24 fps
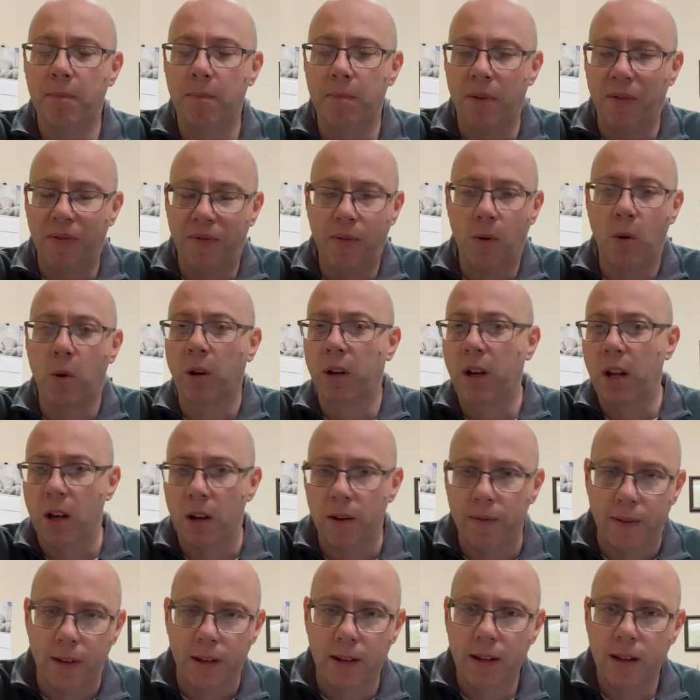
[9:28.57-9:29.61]
before
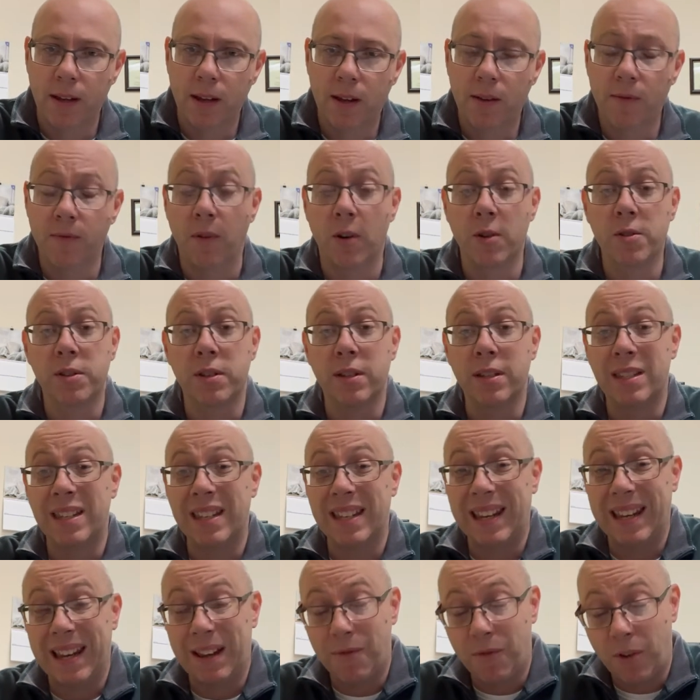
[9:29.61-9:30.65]
COVID
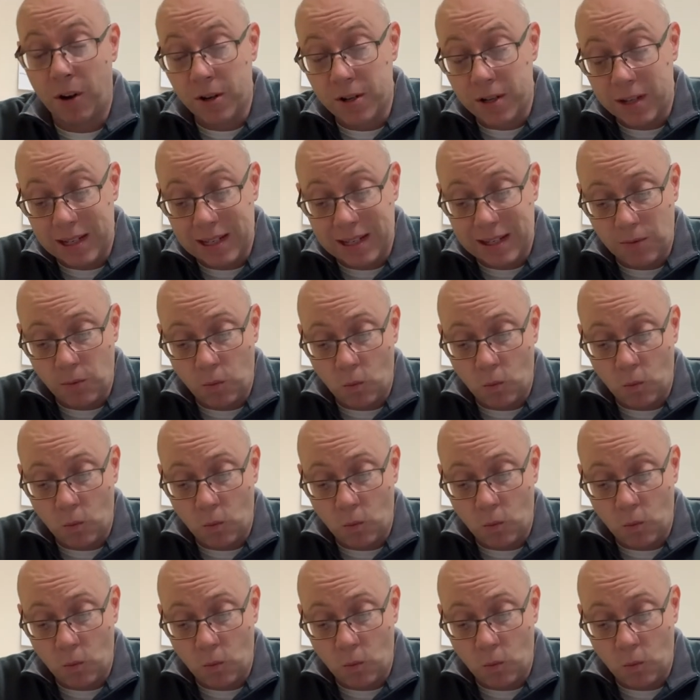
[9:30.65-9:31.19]
versus